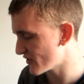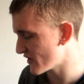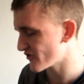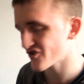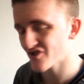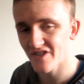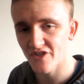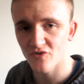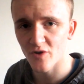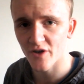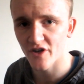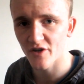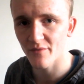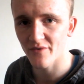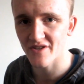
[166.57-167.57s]
I just need to
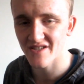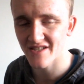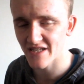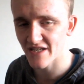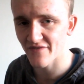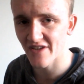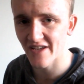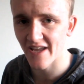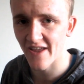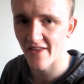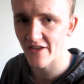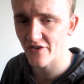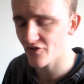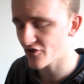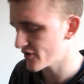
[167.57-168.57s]
crack on with the CV, get
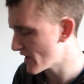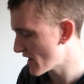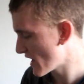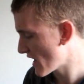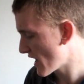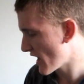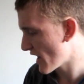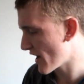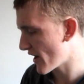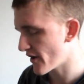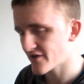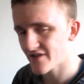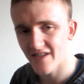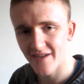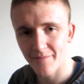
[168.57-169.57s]
that done.
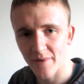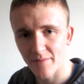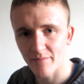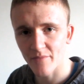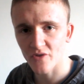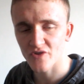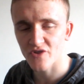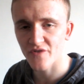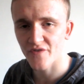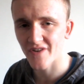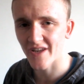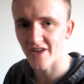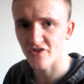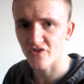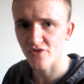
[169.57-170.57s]
Stick a bit more stuff in it
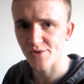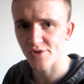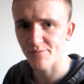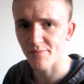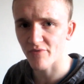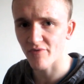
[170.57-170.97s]
and I should be